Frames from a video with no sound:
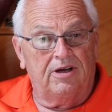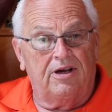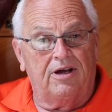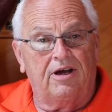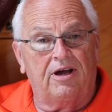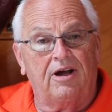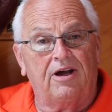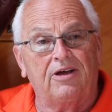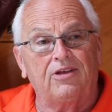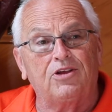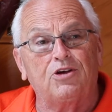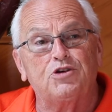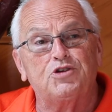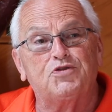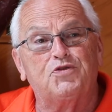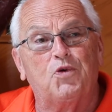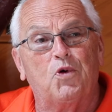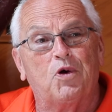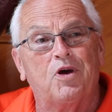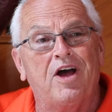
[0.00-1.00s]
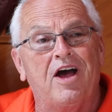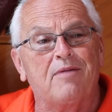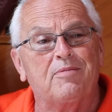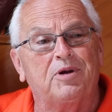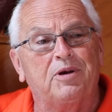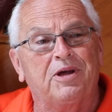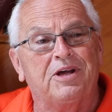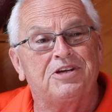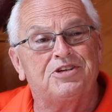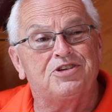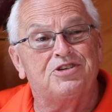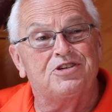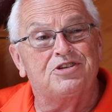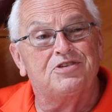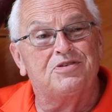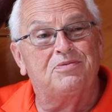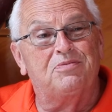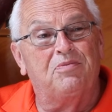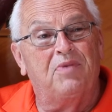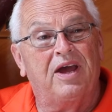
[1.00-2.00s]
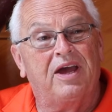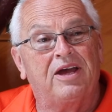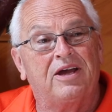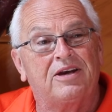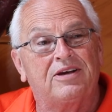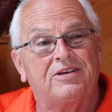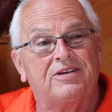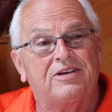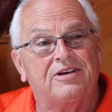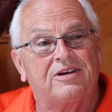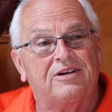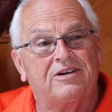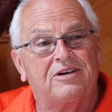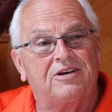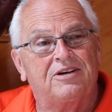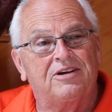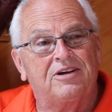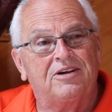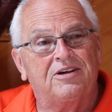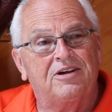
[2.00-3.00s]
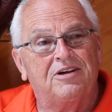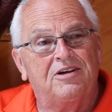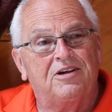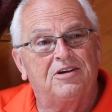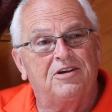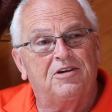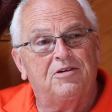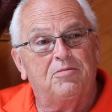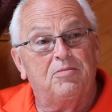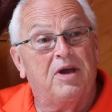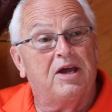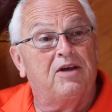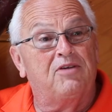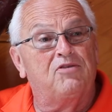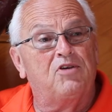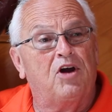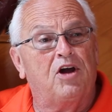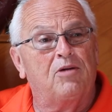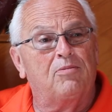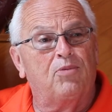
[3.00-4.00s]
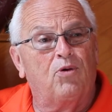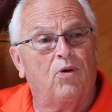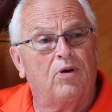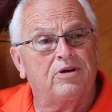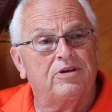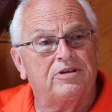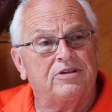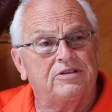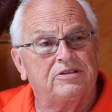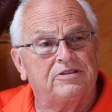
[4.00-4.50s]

Those 4 combinations make it very important.